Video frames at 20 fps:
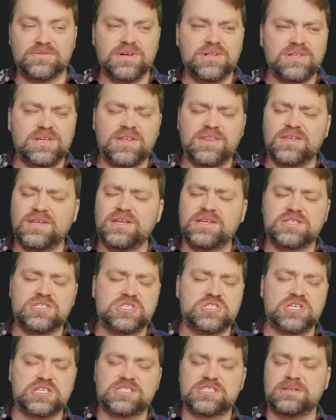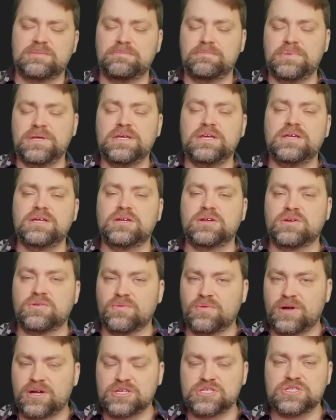Well, I think it's just a big
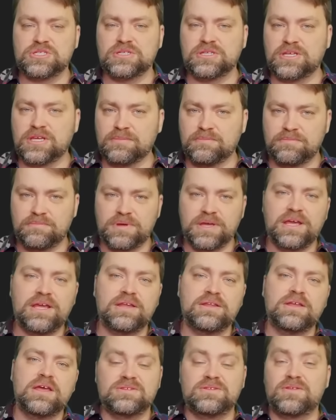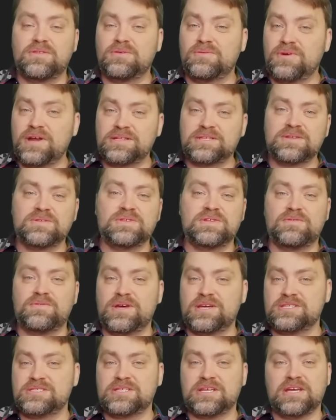Russian campaign to threaten the
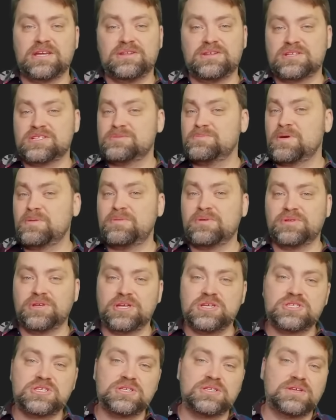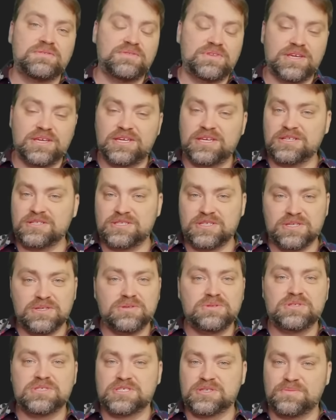West and its population if they
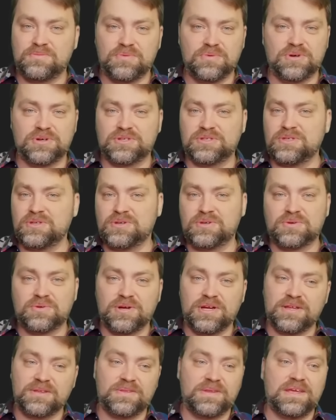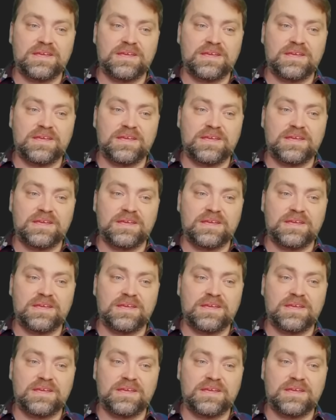continue to support Ukraine.